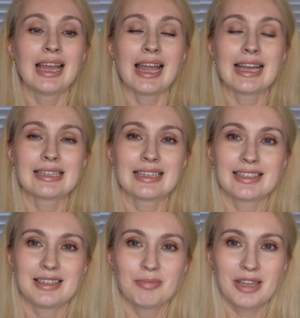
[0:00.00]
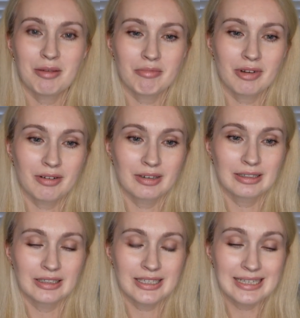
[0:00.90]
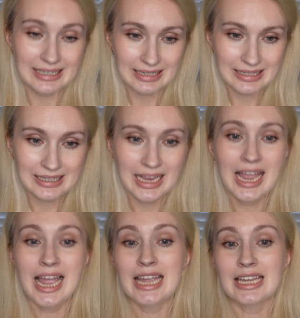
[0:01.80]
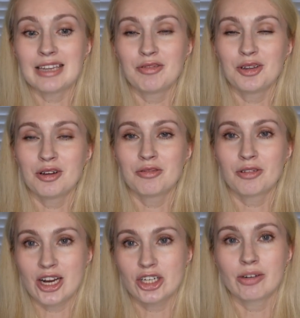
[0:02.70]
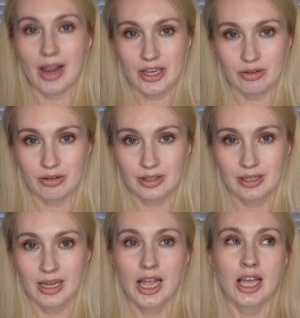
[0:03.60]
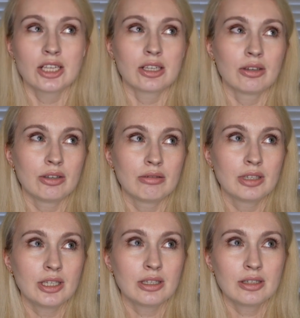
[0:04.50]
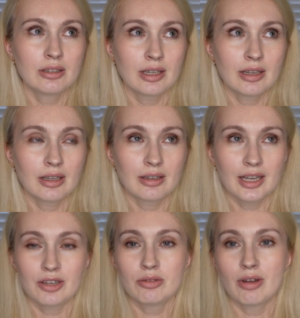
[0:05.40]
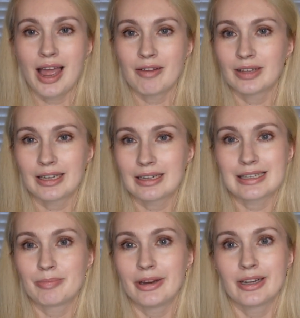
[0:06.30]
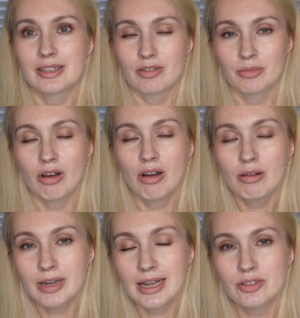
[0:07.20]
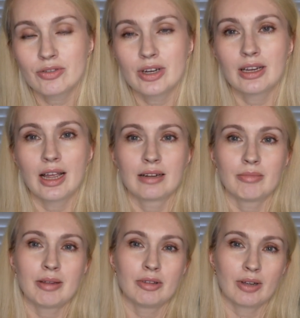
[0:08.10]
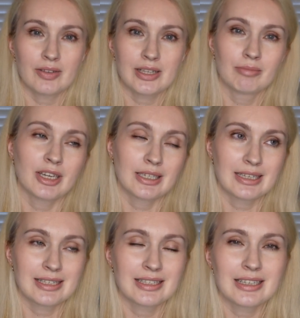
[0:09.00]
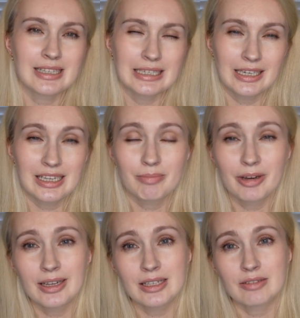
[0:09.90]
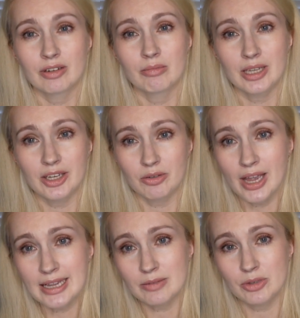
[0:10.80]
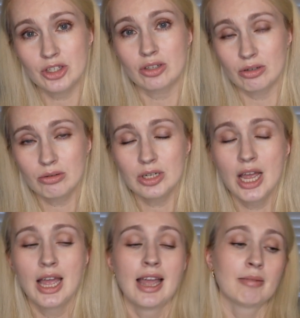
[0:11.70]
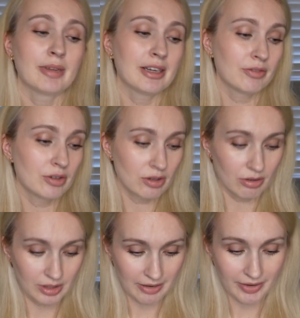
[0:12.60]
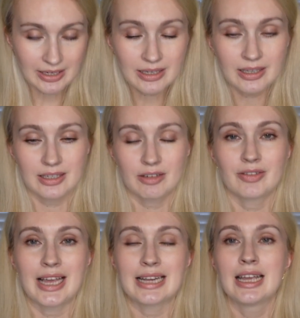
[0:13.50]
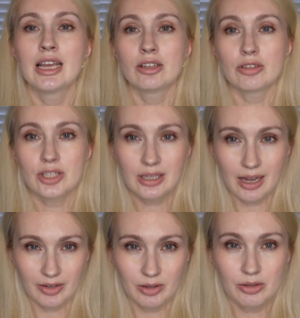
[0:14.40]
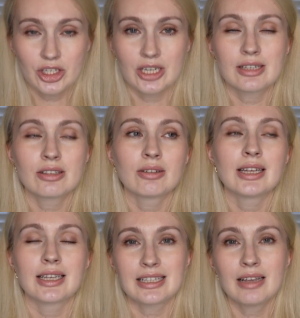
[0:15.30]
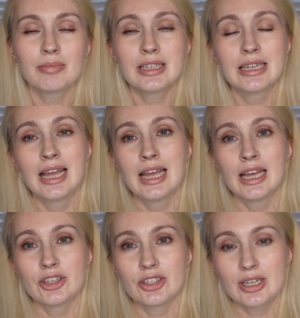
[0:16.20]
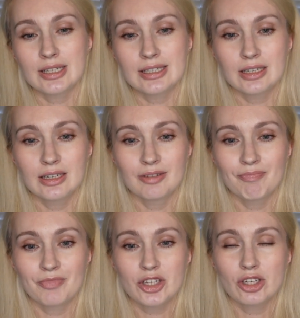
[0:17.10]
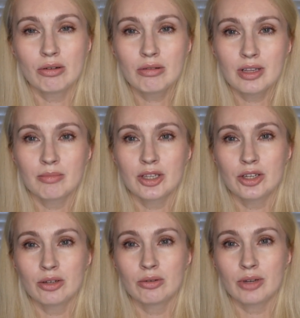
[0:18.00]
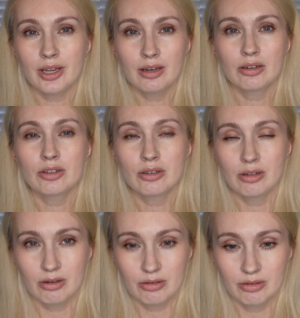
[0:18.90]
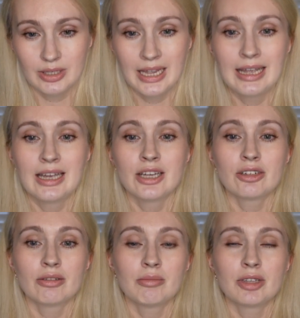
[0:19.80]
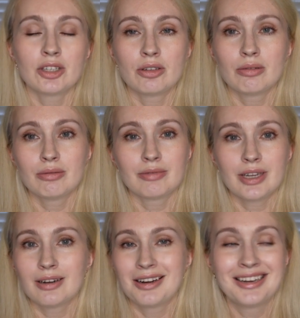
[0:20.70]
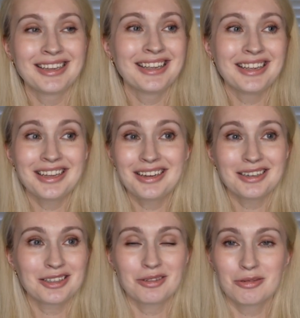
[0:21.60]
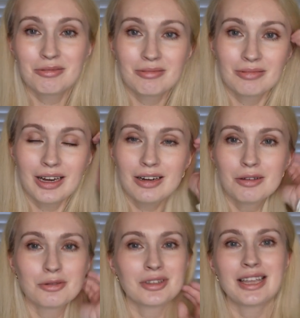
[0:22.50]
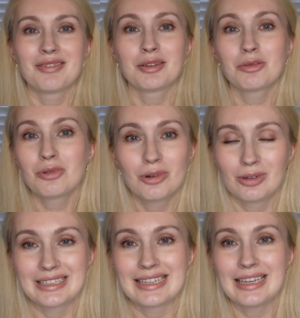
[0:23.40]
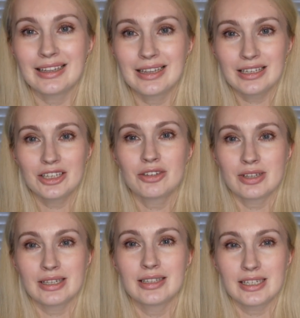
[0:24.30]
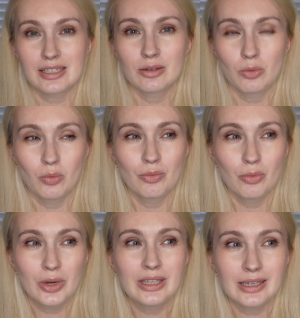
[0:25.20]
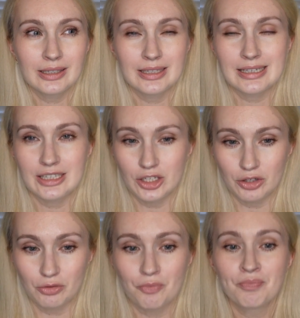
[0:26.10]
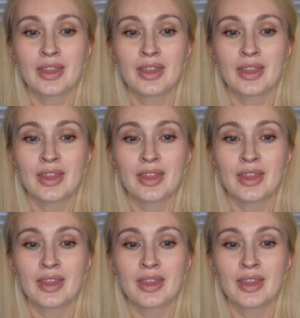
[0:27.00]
And tip number 6, if you are fresh graduate, so you need to, and you don't have like experience from your home country, and maybe you have some dental assistant experience from the US, which is good, but if you don't have anything of that, you still have a good chance to get accepted. Just show them that you're eager to learn, show them that you're eager to, I don't know, to save the world. They need to see this willingness in you.